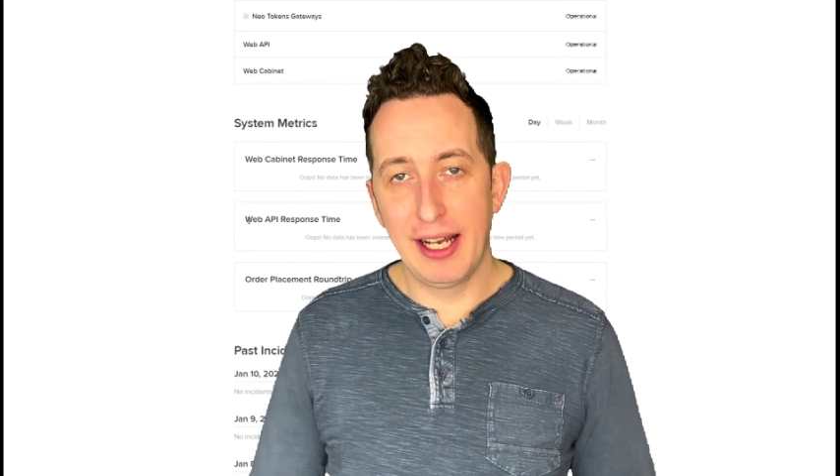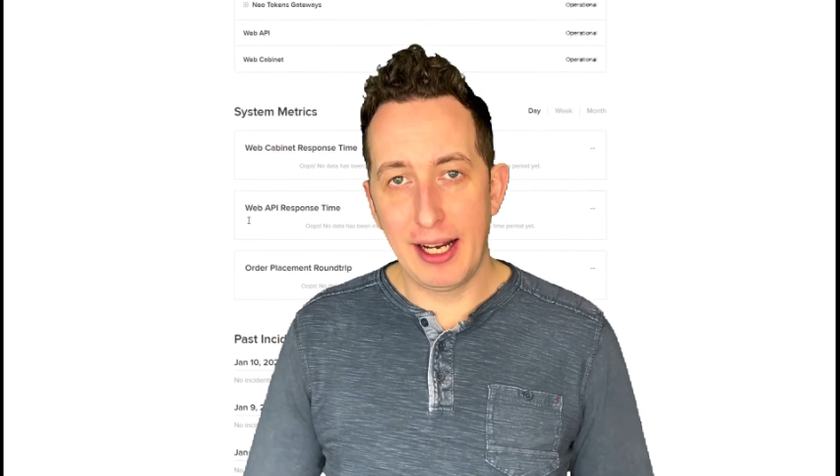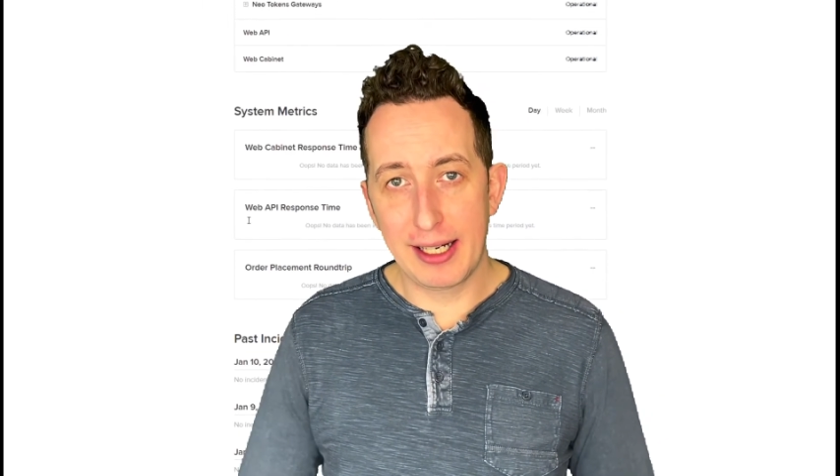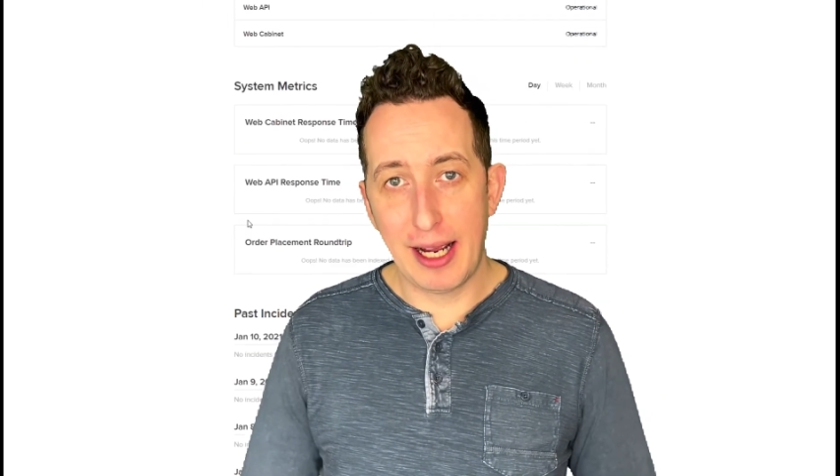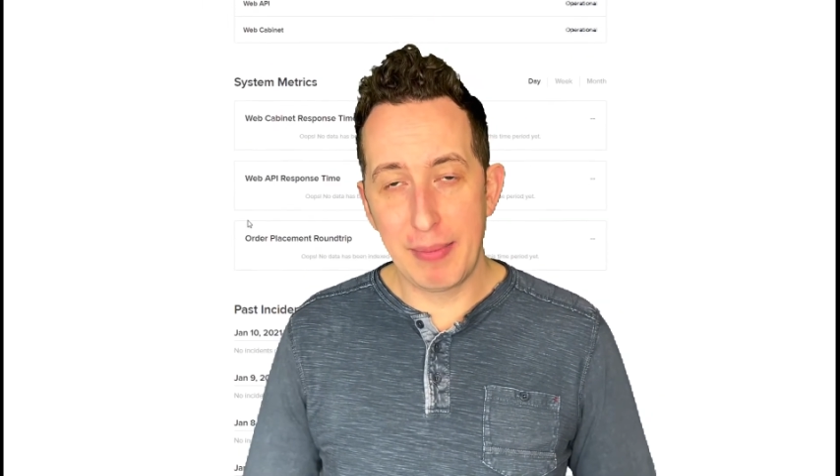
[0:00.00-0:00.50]

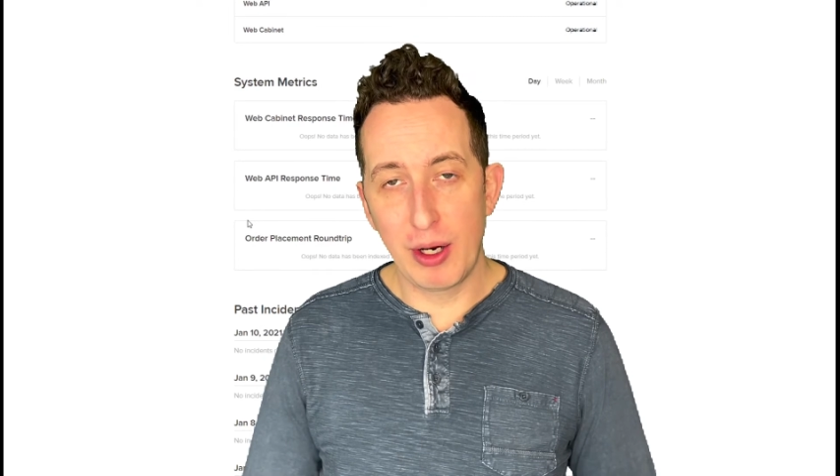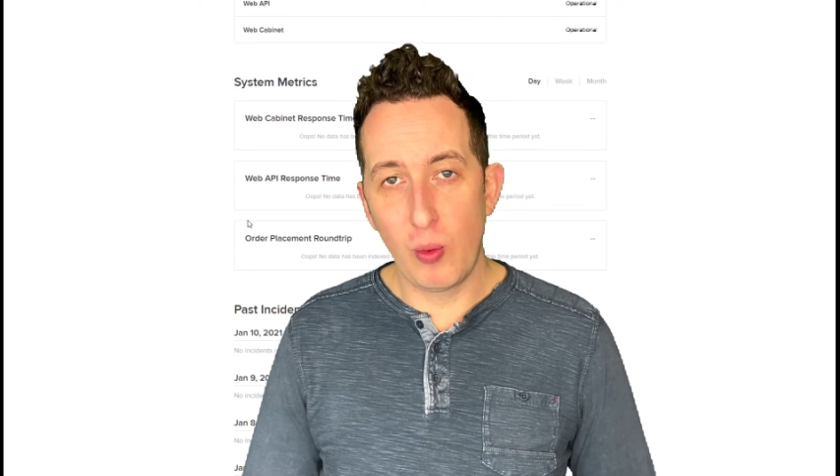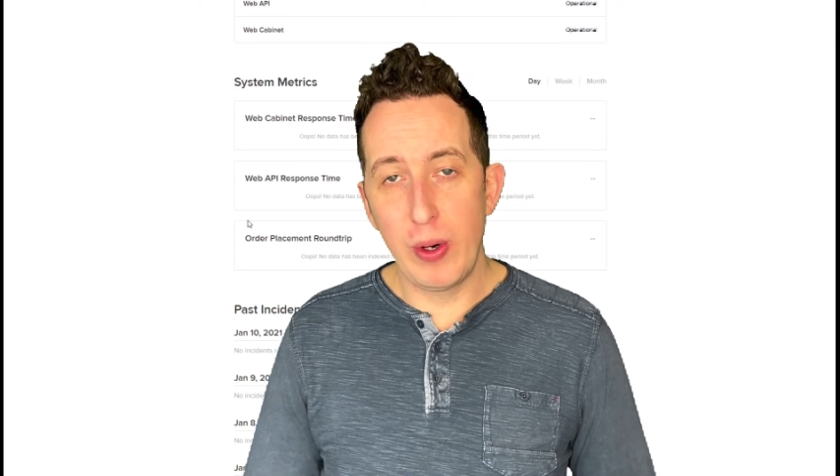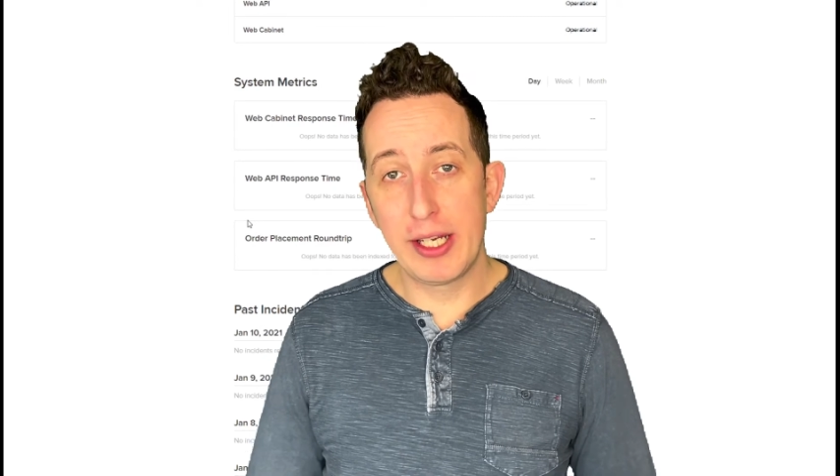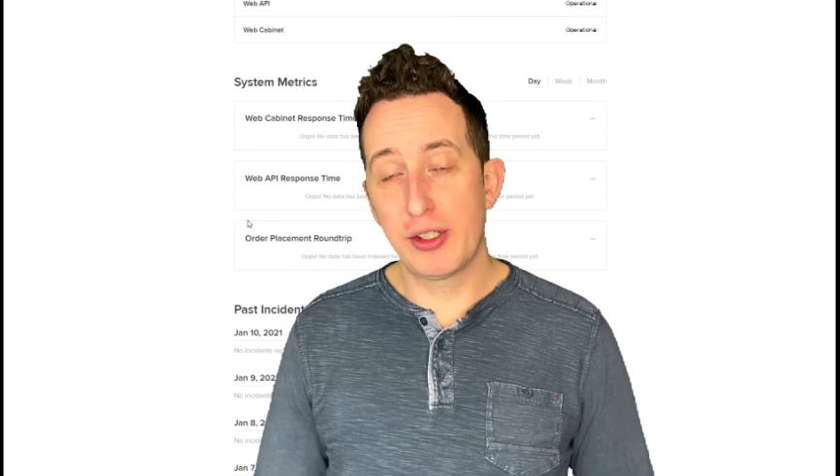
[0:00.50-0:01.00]
coming
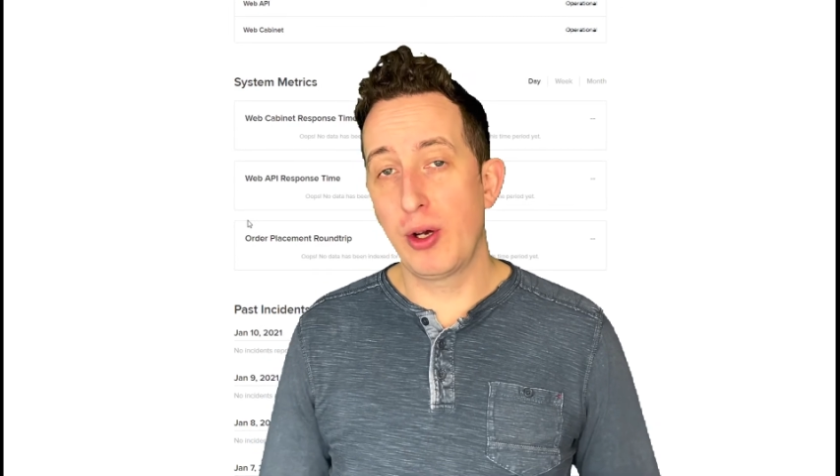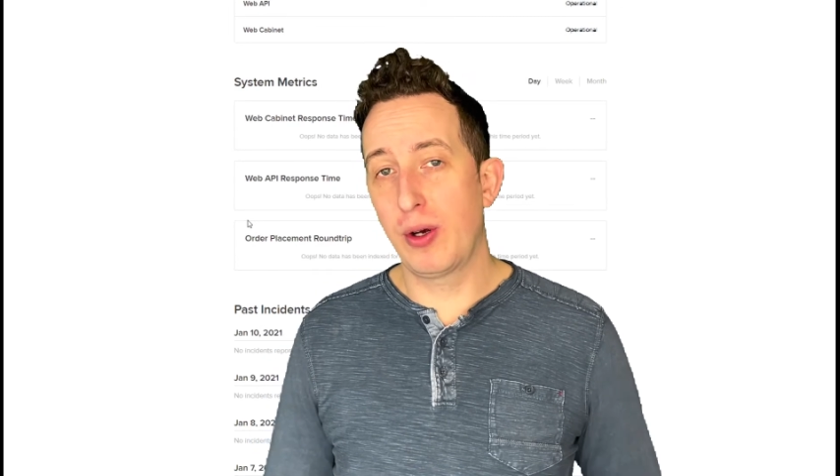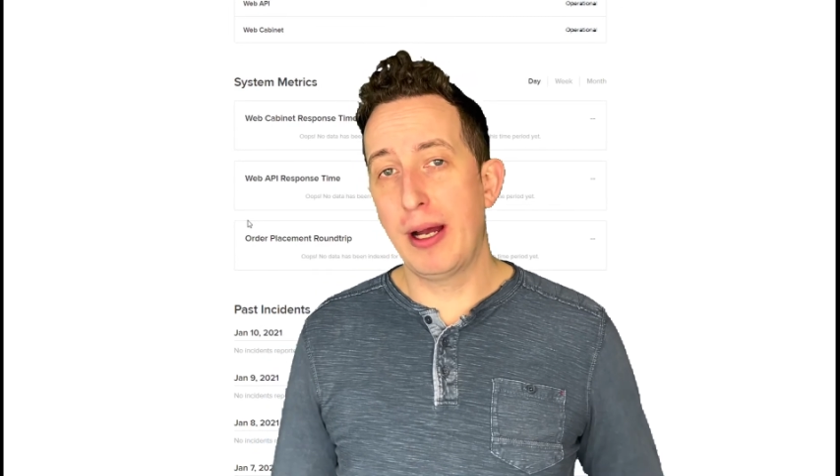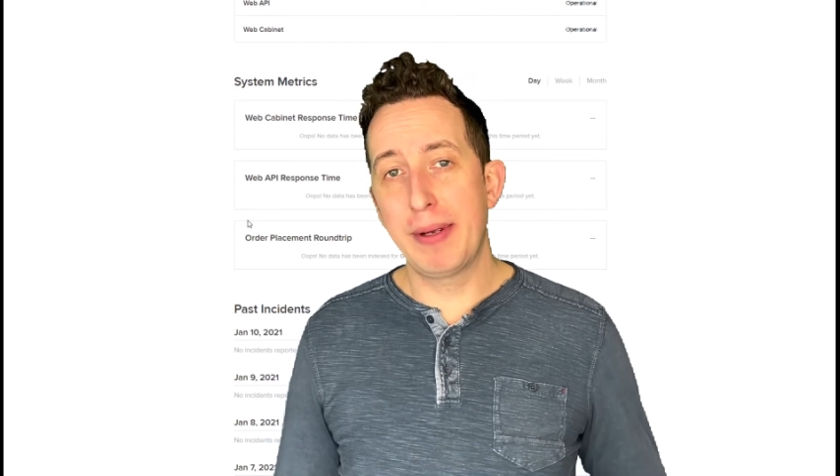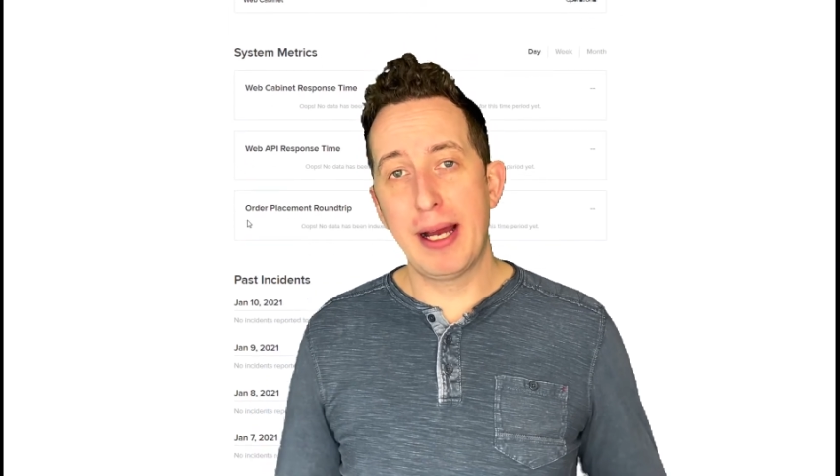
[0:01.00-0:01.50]
week. So
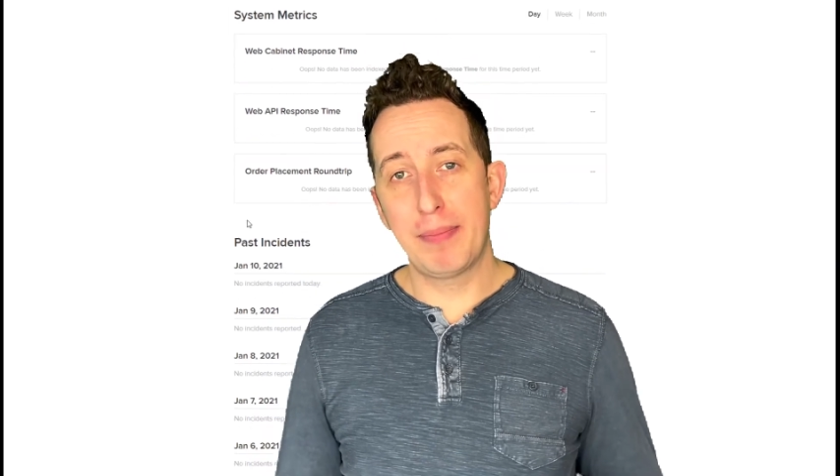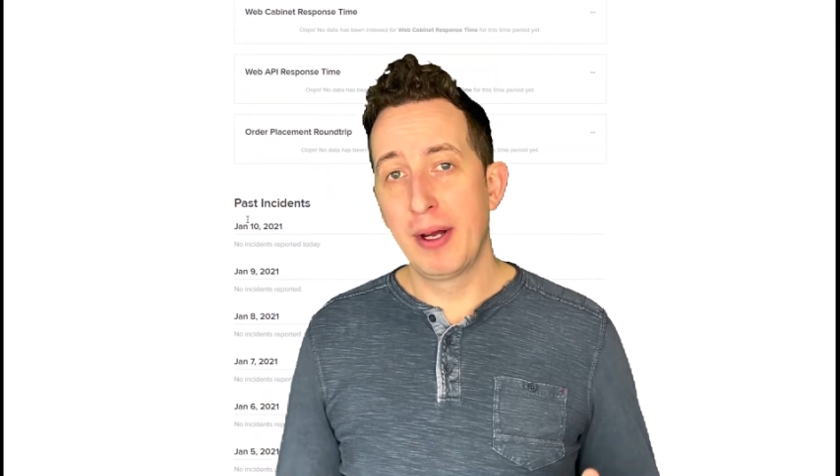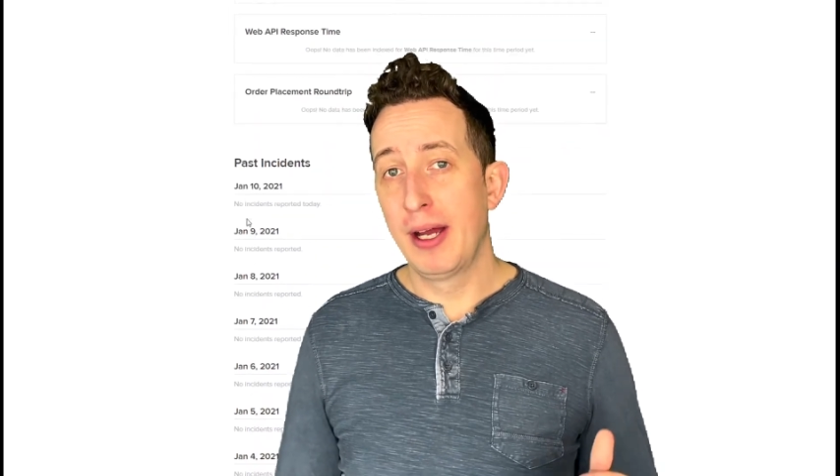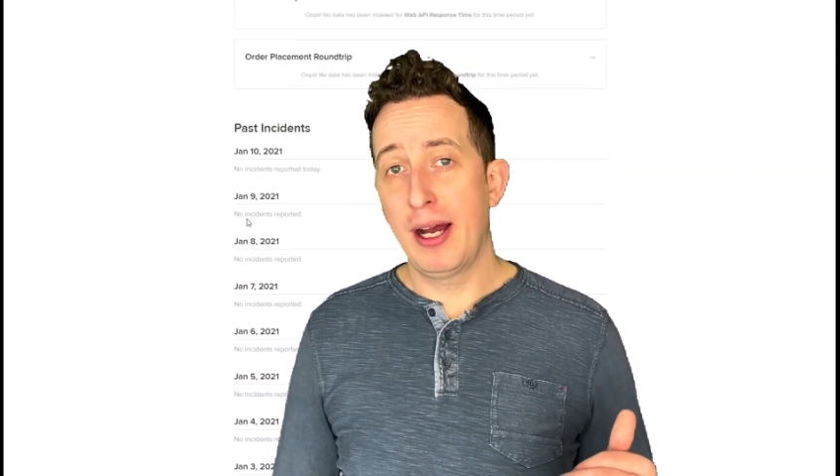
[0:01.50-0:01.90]
coming up